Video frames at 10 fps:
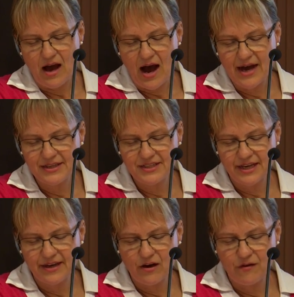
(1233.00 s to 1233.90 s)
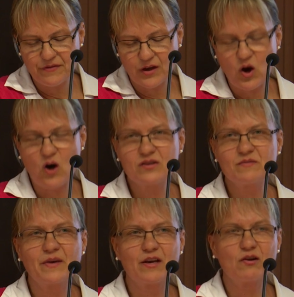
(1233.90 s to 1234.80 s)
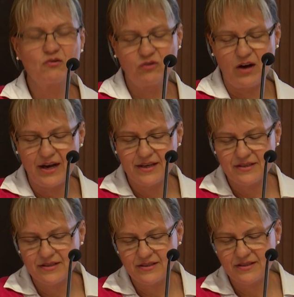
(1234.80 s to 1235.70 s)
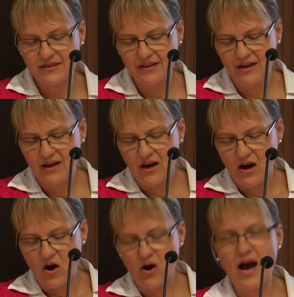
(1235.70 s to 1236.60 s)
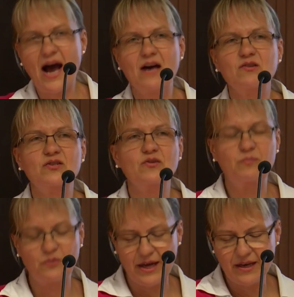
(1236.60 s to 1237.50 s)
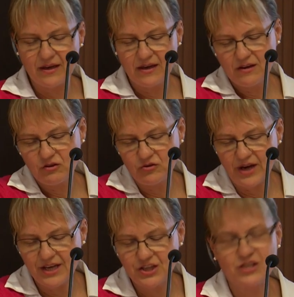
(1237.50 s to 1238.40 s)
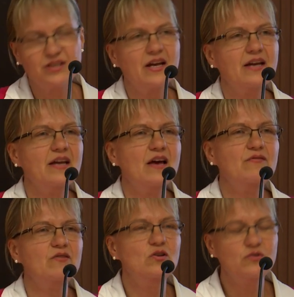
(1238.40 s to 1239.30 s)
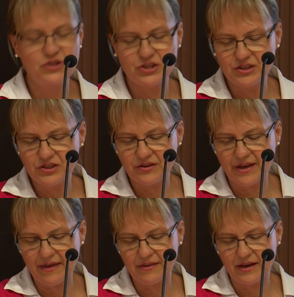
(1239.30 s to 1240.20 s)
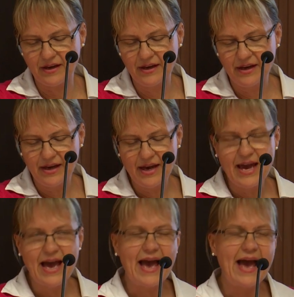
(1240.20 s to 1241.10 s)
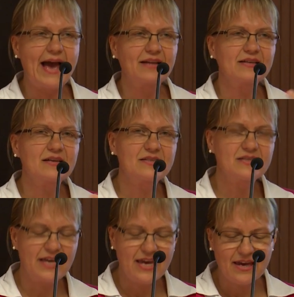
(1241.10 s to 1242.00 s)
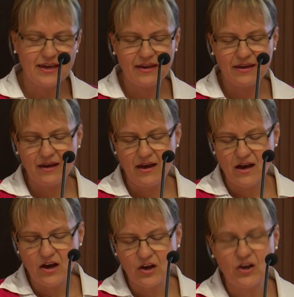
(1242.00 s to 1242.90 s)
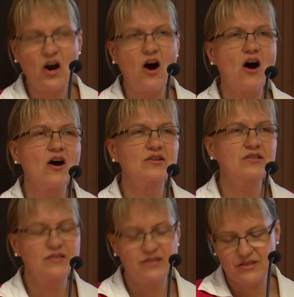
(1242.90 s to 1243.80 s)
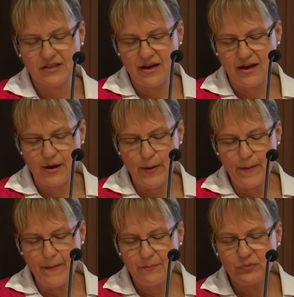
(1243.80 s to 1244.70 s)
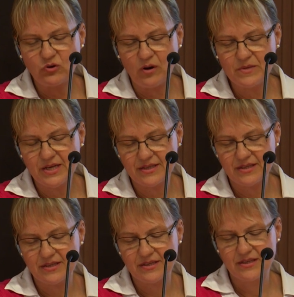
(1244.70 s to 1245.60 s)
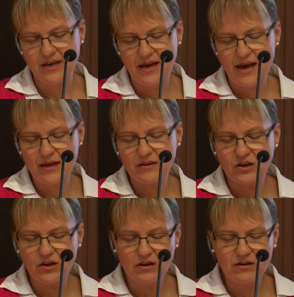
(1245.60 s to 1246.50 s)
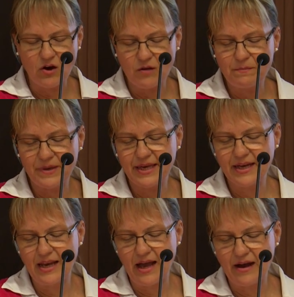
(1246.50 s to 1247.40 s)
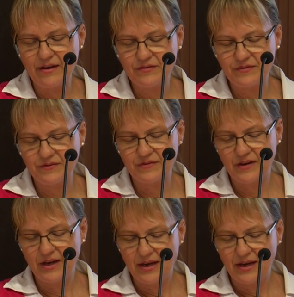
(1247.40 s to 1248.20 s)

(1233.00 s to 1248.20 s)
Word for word: idea of the cosmic Christ or how to bring creation and evolution together and seeing God's uh, promise and God being alive